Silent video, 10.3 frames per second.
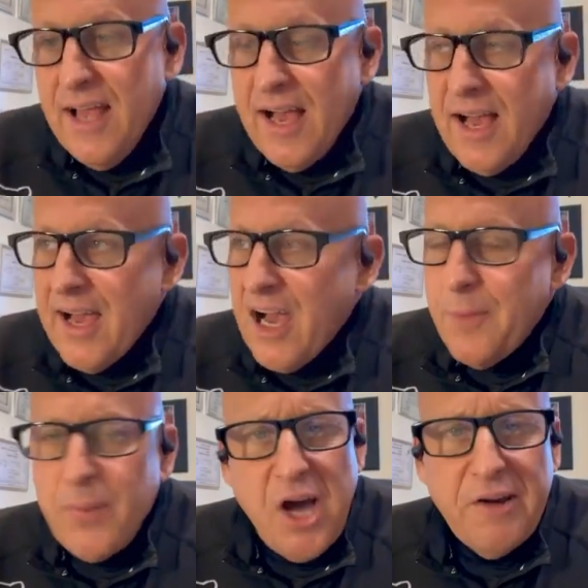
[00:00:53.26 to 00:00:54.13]

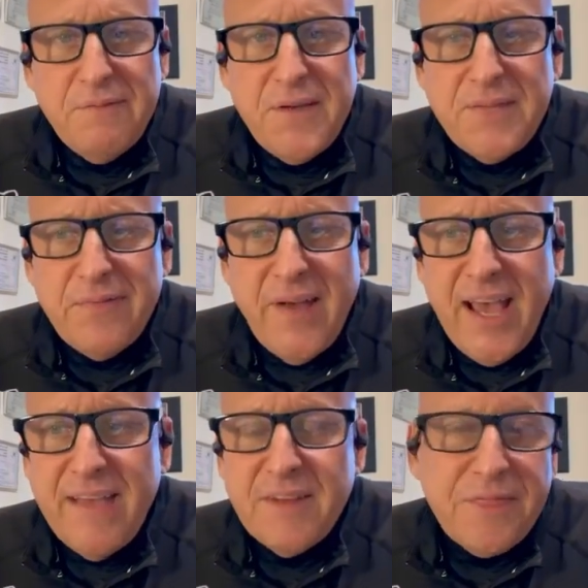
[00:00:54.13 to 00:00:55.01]
up
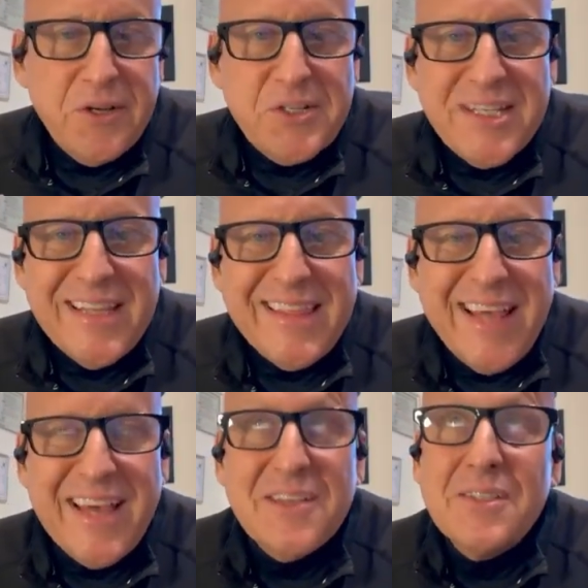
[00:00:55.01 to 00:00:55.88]
155 to
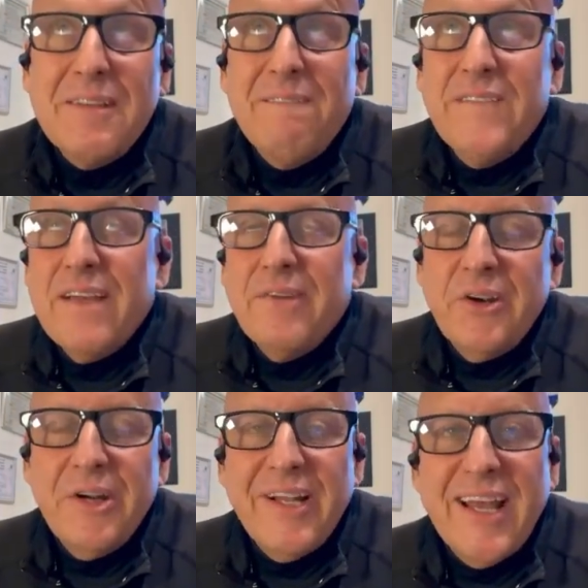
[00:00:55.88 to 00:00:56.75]

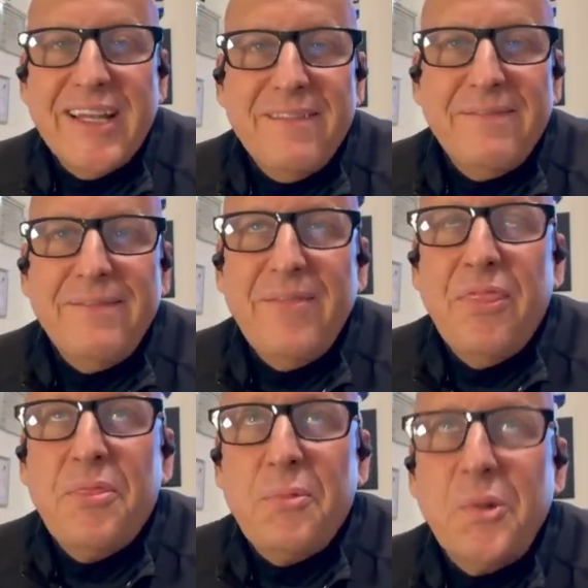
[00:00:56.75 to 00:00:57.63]

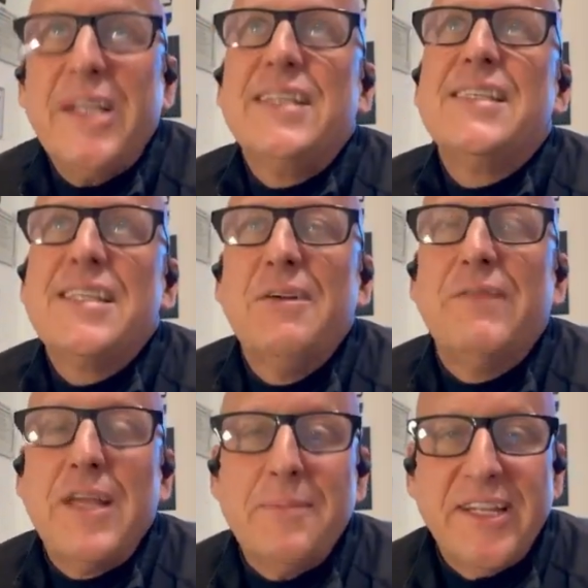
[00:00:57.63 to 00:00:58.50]
13,593
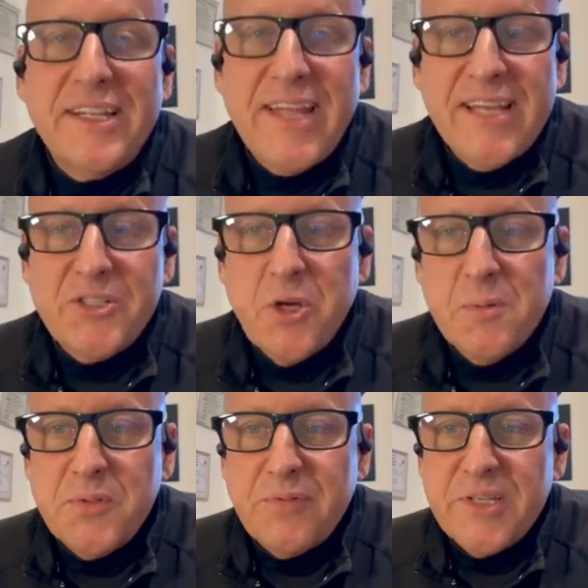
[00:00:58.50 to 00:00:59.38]
single-family detached
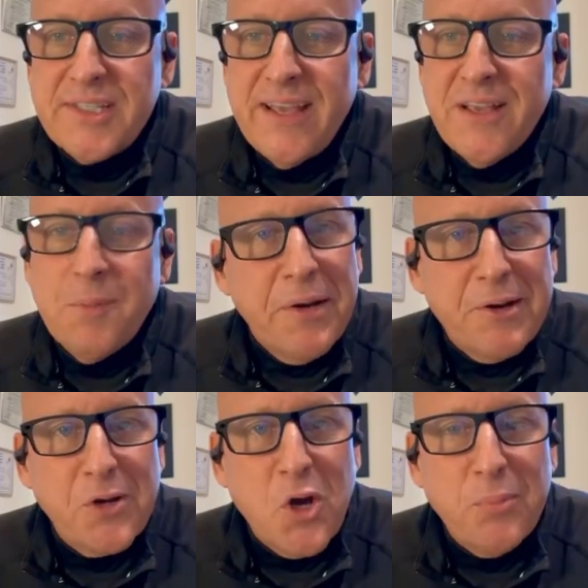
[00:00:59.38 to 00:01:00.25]
homes for sale.
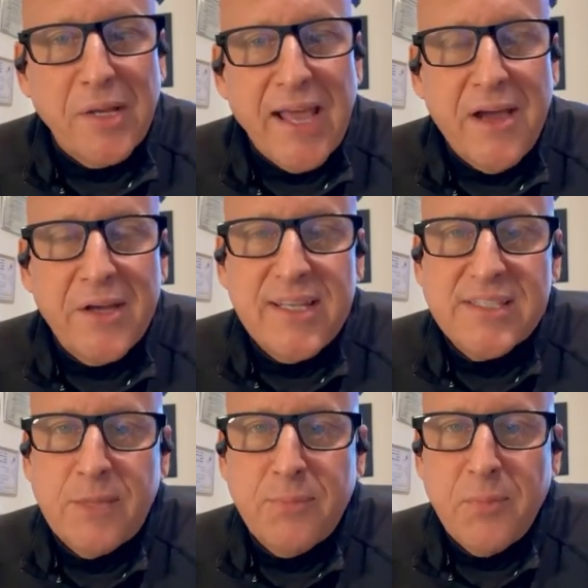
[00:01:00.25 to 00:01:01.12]
Maricopa County
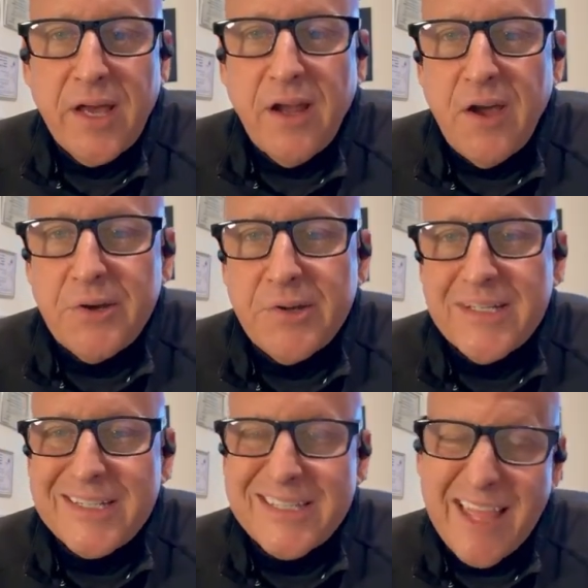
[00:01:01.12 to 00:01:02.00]
is up about
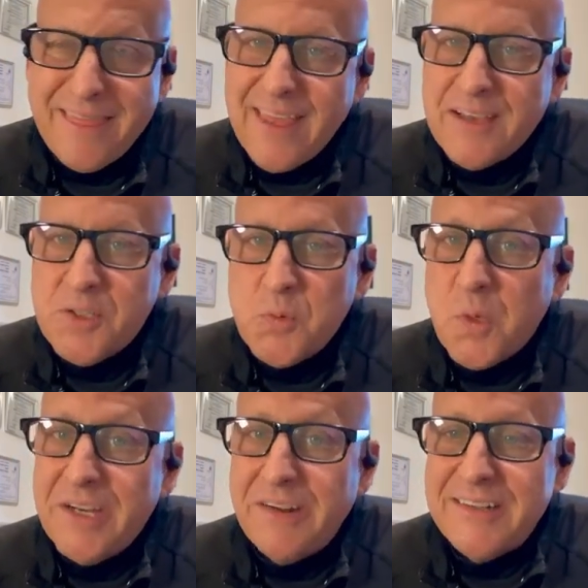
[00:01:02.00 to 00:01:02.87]
100 to
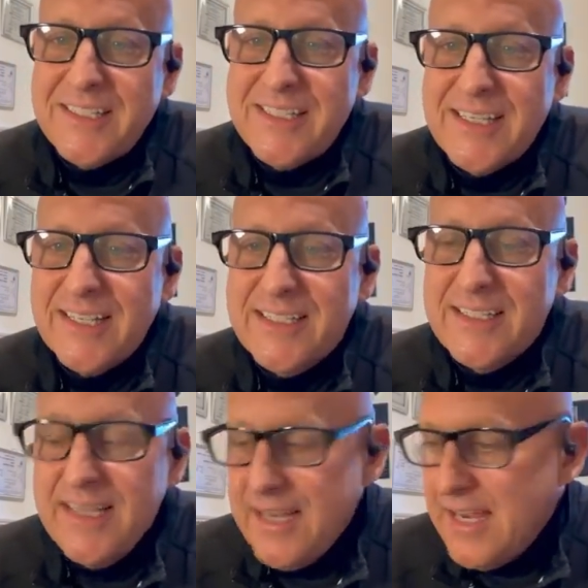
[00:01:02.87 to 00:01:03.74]
10,106.